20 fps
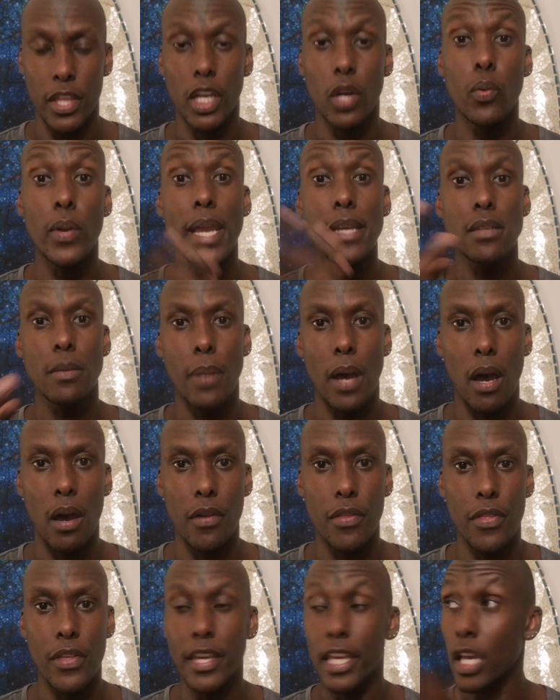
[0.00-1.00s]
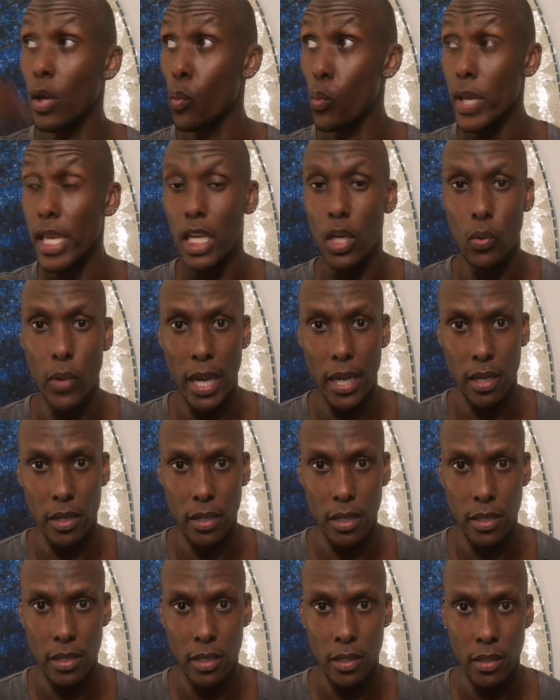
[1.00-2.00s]
the creator power, thinking we
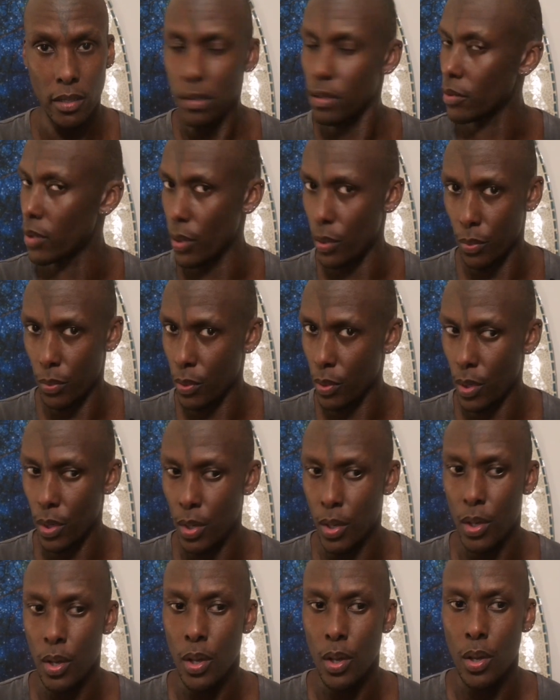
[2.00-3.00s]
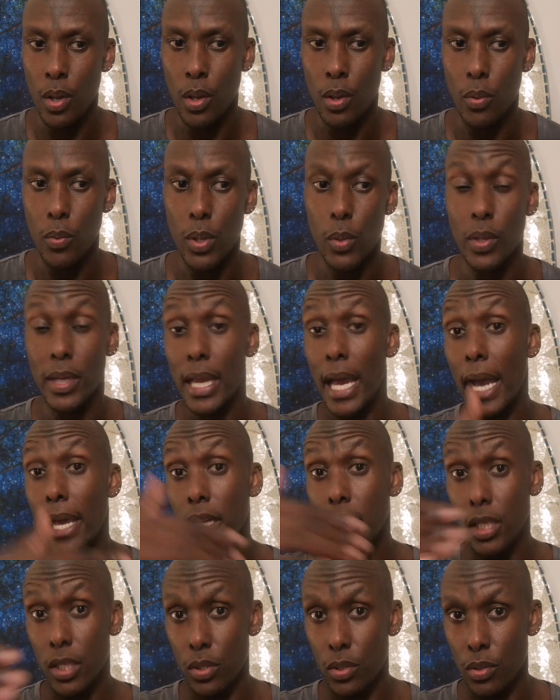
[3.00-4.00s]
created it. No, we were
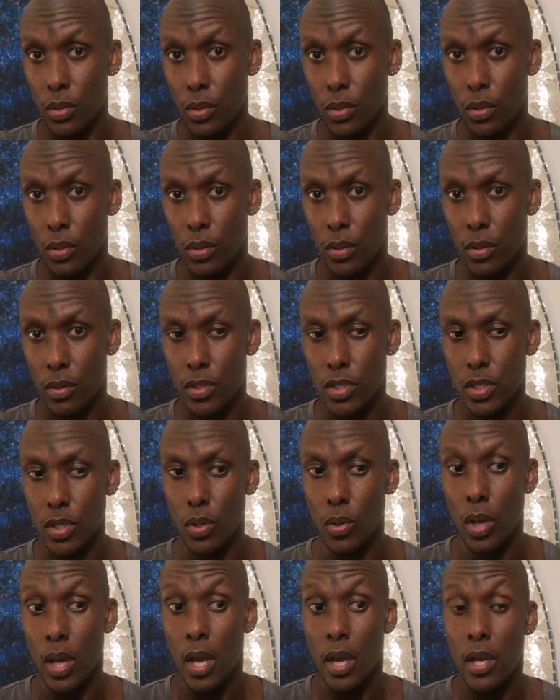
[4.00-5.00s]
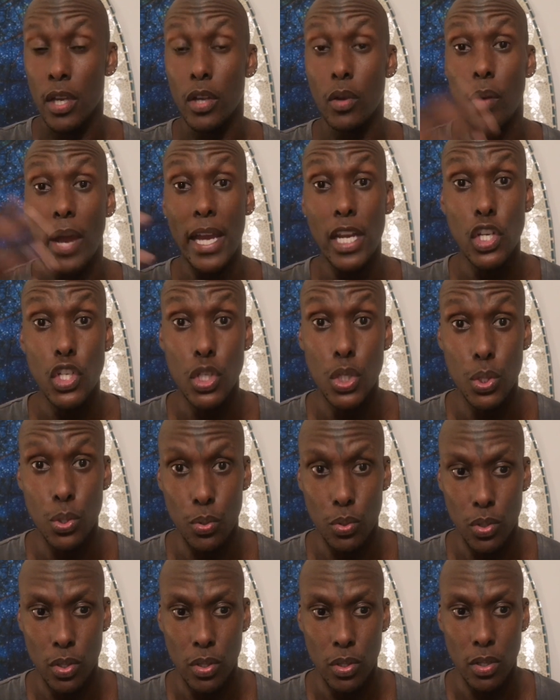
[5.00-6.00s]
guiding you. So
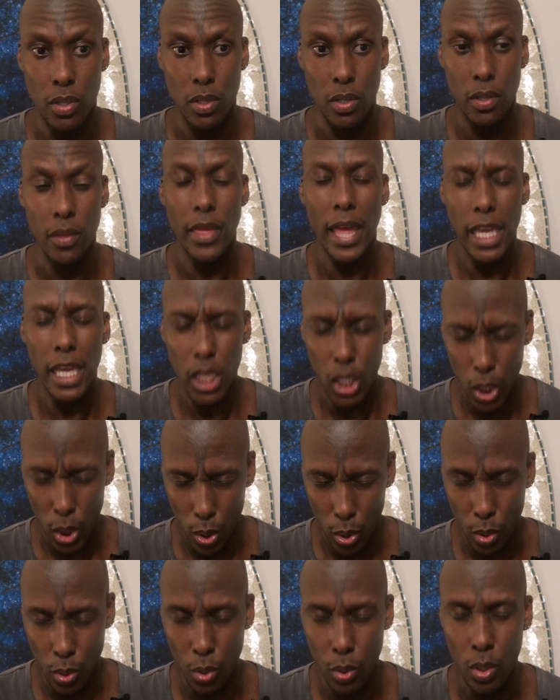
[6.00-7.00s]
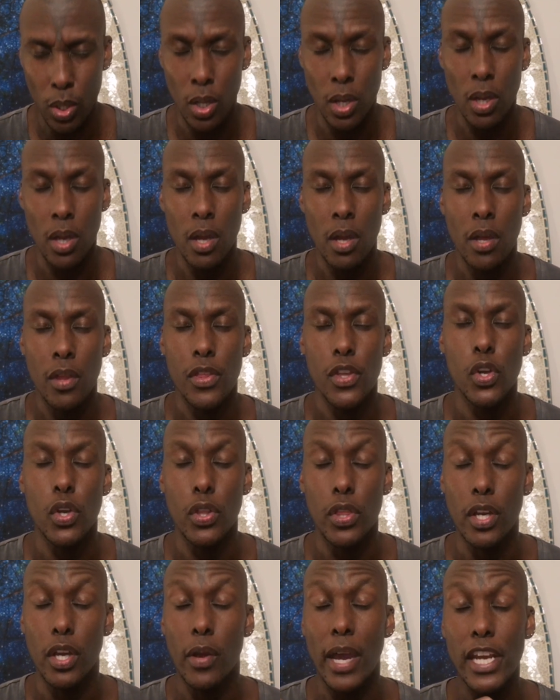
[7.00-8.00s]
gratitude, thank you.
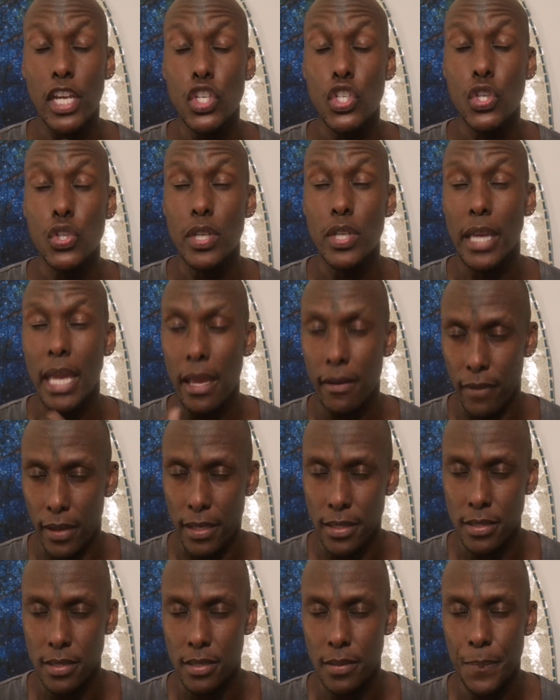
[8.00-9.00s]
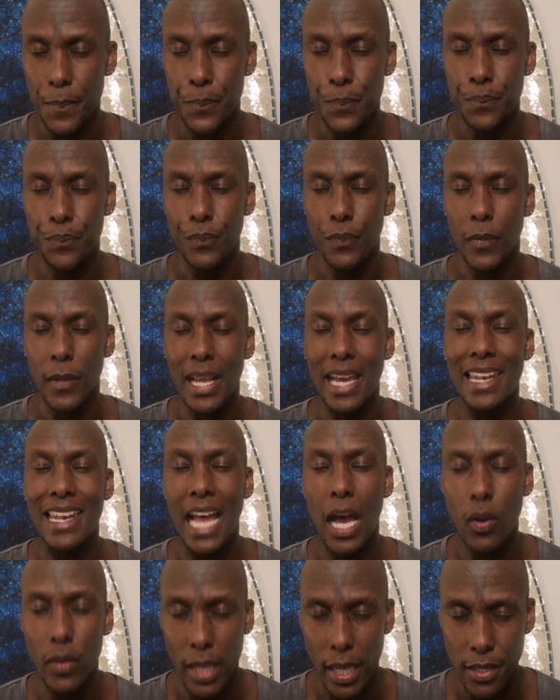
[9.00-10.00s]
The gratitude you gave us
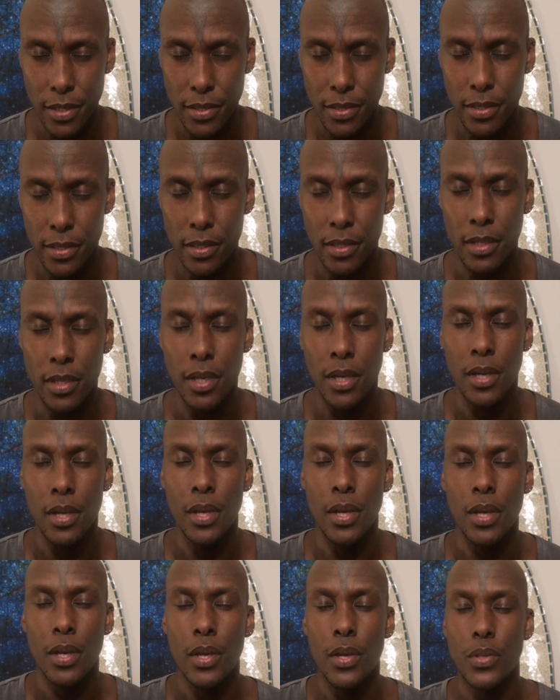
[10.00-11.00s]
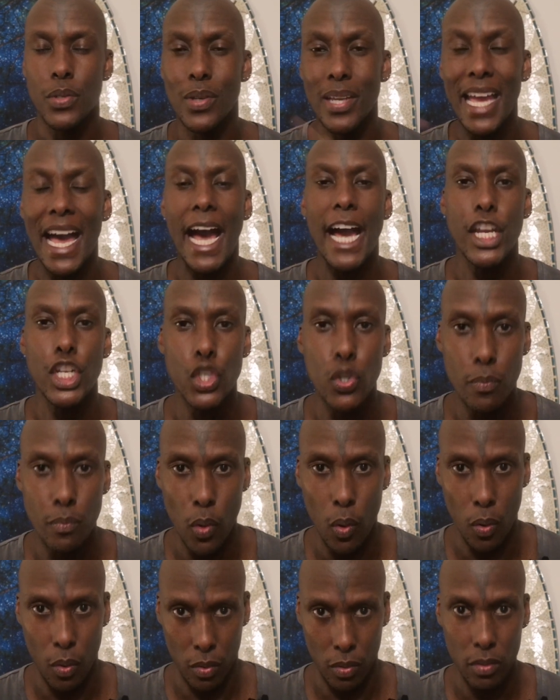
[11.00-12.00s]
allowed us to guide you
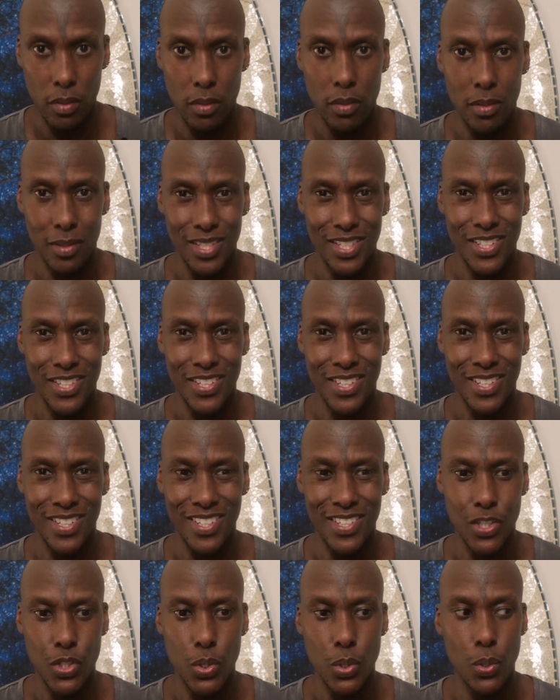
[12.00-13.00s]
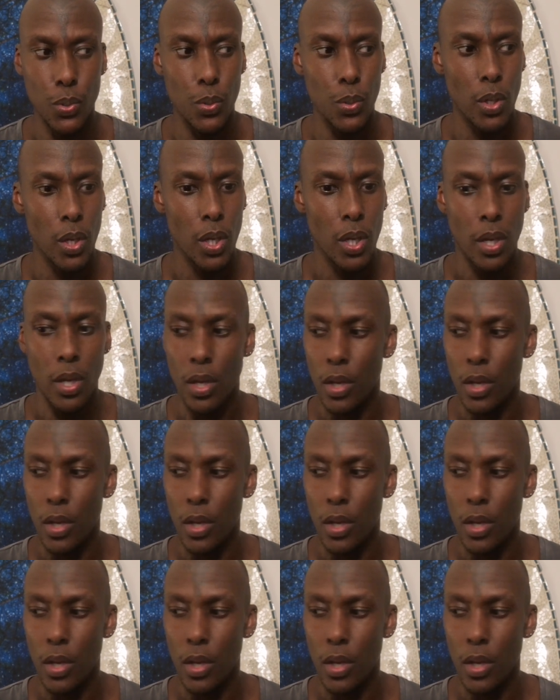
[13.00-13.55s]
more, to